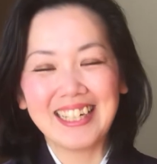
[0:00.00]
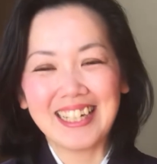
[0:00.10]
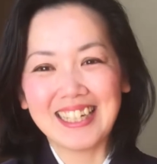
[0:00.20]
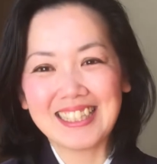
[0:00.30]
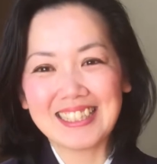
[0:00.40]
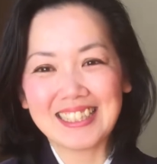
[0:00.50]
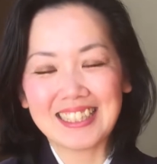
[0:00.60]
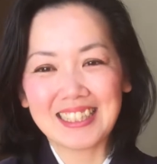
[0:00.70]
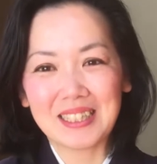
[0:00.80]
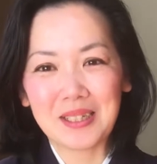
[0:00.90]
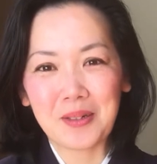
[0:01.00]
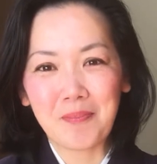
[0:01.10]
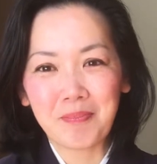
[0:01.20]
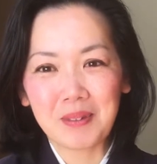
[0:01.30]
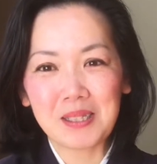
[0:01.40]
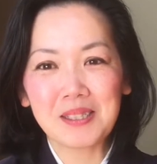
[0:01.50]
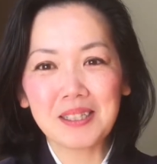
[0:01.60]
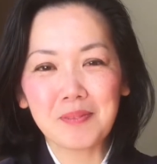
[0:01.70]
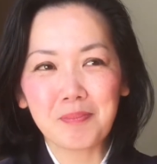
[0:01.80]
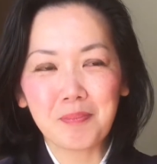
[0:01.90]
And this
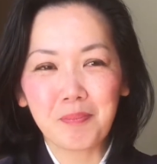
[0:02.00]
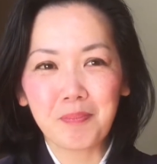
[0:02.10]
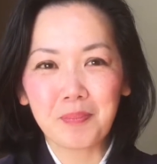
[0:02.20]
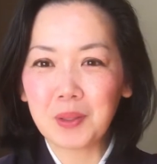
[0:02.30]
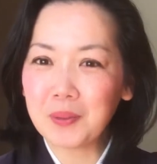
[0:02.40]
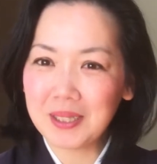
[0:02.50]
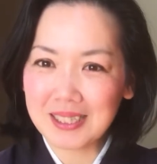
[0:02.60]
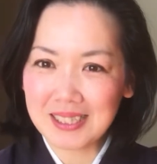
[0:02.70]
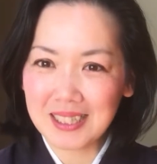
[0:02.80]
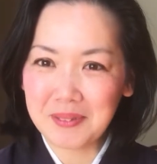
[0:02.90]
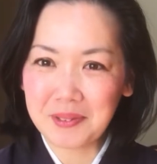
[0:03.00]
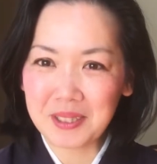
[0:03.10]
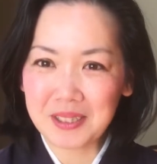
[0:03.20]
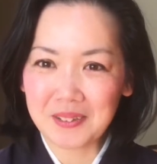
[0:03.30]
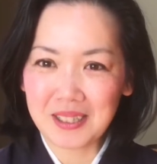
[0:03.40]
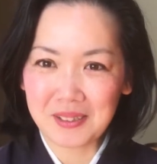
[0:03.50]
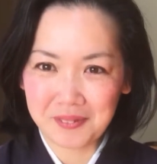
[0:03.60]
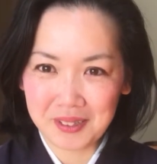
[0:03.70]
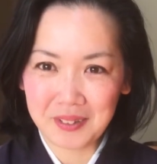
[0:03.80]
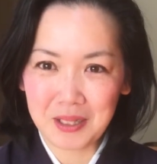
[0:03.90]
new year celebration is
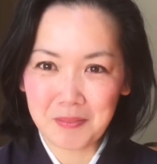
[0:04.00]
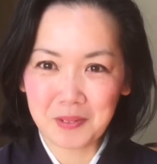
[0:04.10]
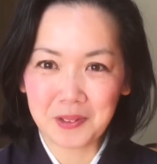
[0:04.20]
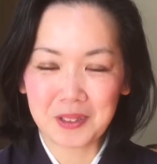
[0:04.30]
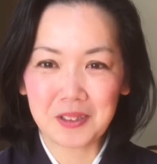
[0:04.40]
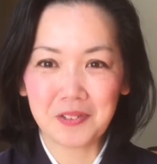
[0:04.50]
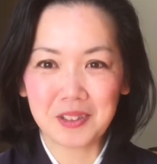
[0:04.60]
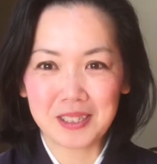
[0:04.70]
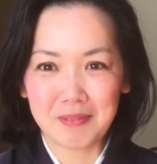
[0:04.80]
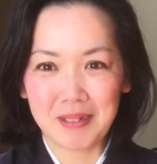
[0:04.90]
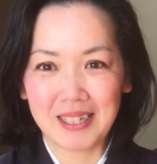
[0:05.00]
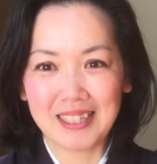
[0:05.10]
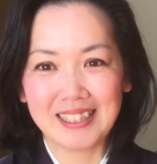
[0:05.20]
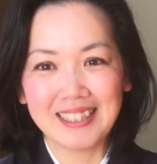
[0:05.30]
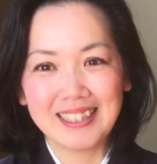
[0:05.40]
very important for Japan,